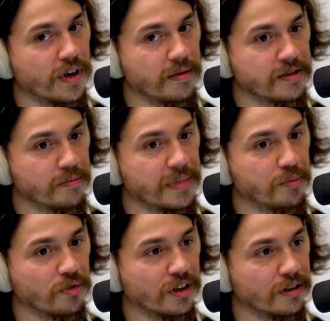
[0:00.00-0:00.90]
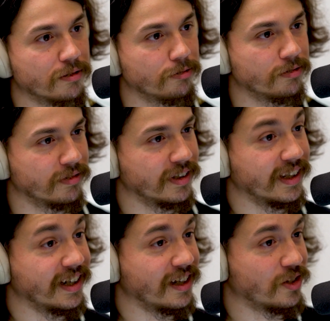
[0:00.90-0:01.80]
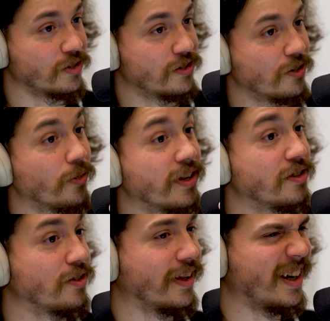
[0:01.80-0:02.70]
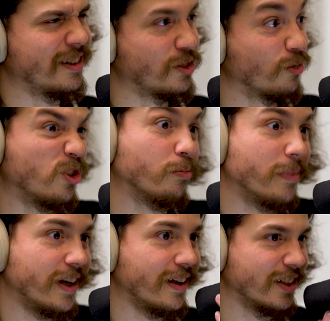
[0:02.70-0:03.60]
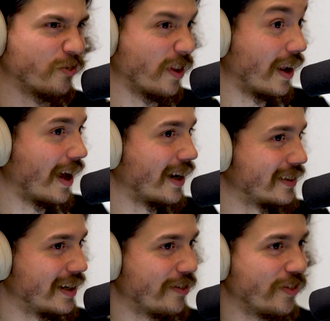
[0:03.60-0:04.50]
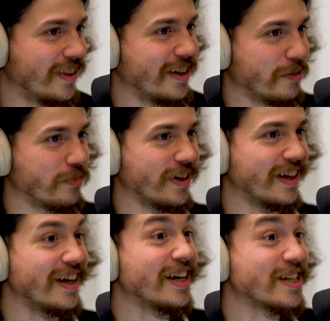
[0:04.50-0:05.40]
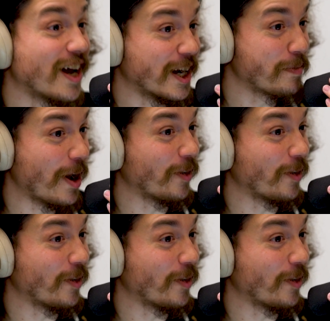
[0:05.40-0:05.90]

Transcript: why some people are leaning so into like social medias for the likes and everything. But talk about...